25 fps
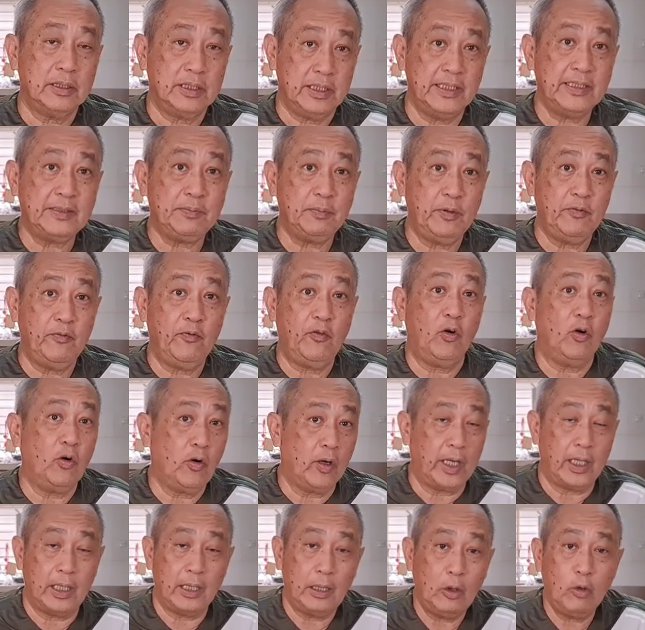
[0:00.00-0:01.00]
this
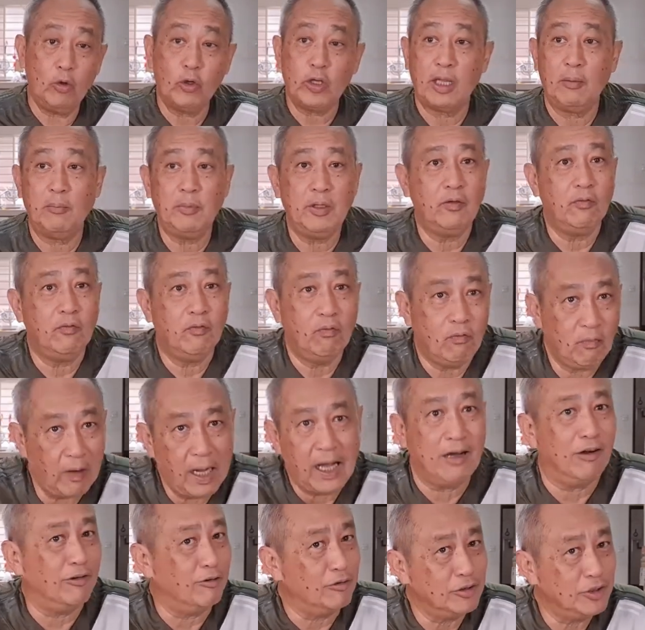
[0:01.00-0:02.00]
before and look at me.
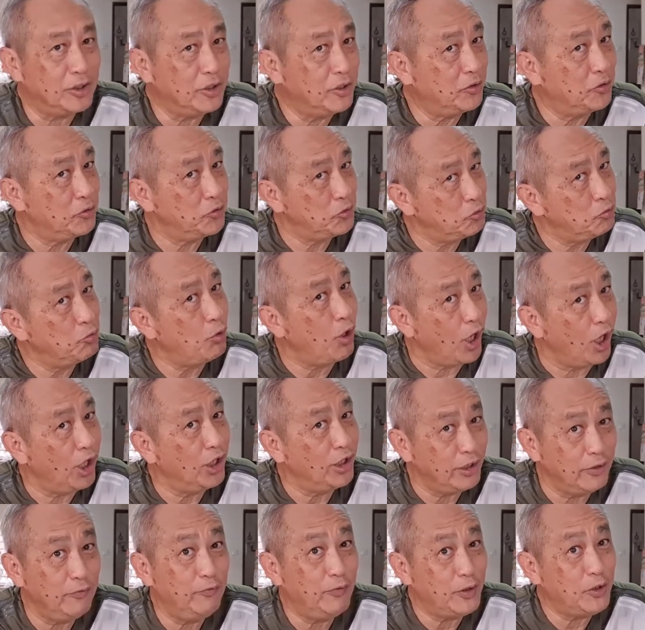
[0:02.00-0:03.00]
Wow, you know, you
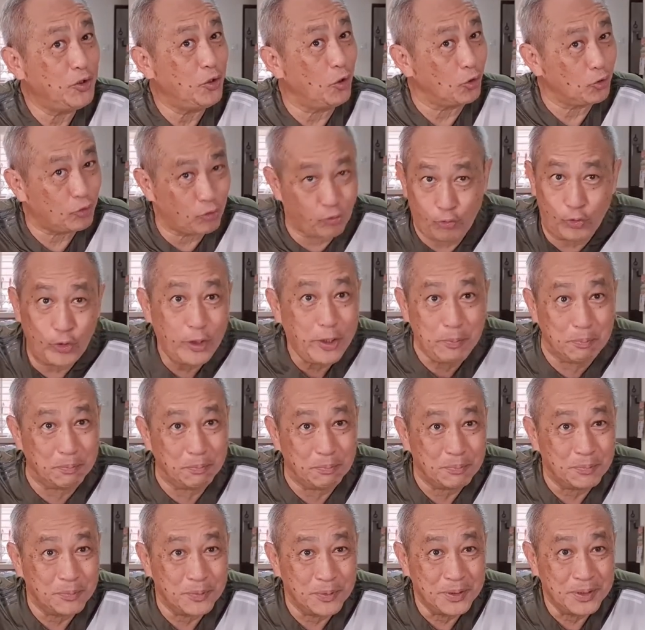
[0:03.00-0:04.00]
are living your
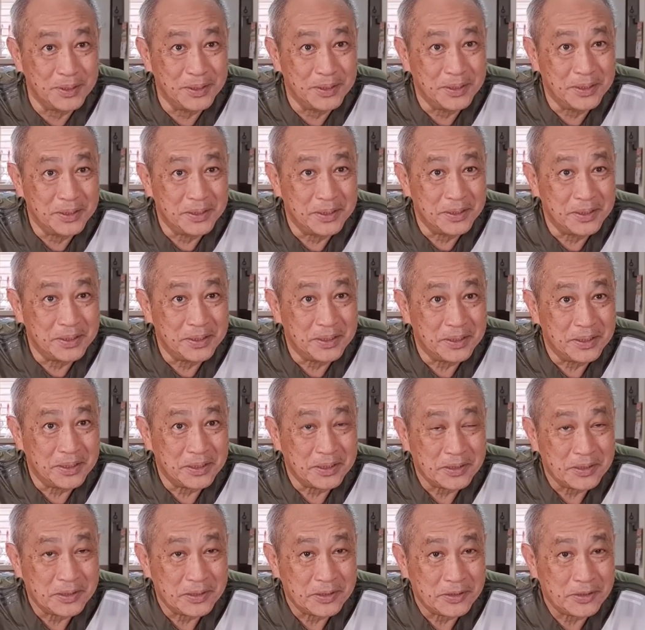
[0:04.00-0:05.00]
dream.
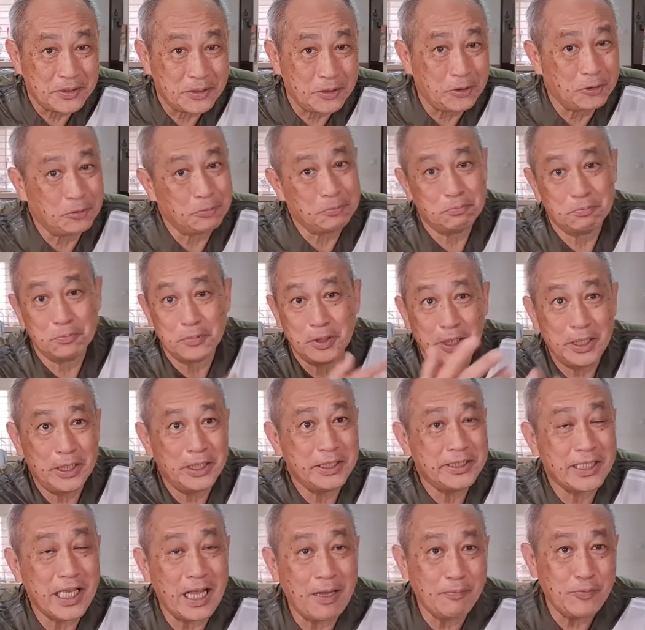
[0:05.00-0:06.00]
So it
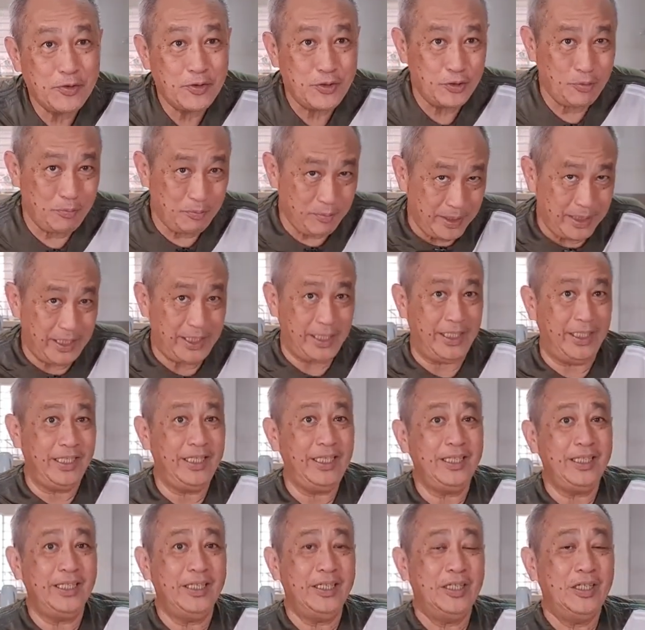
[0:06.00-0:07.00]
is up to
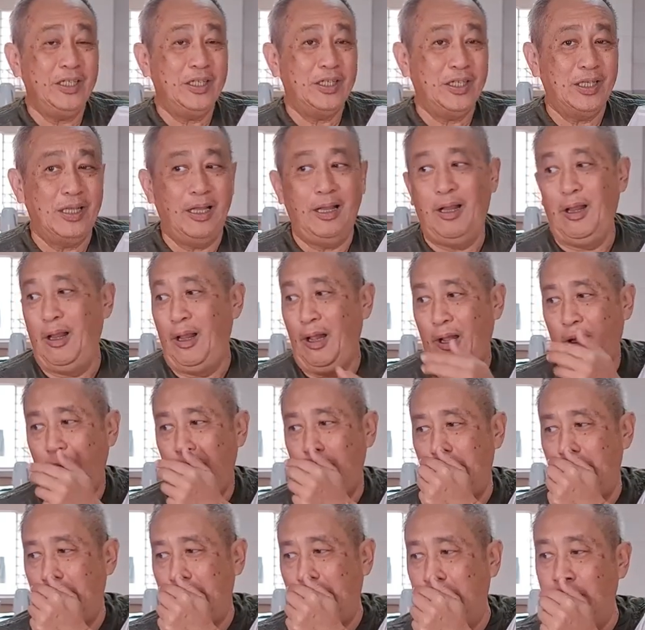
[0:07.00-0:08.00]
me.
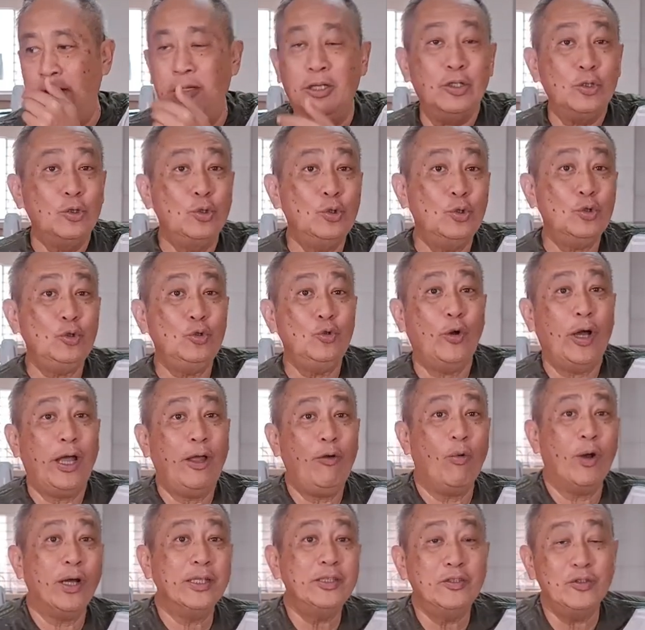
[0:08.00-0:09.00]
Who do
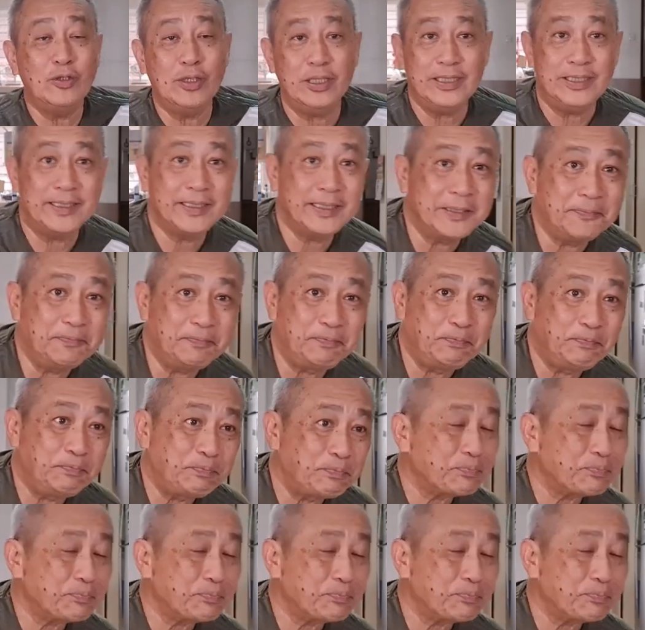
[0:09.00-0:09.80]
I want to listen?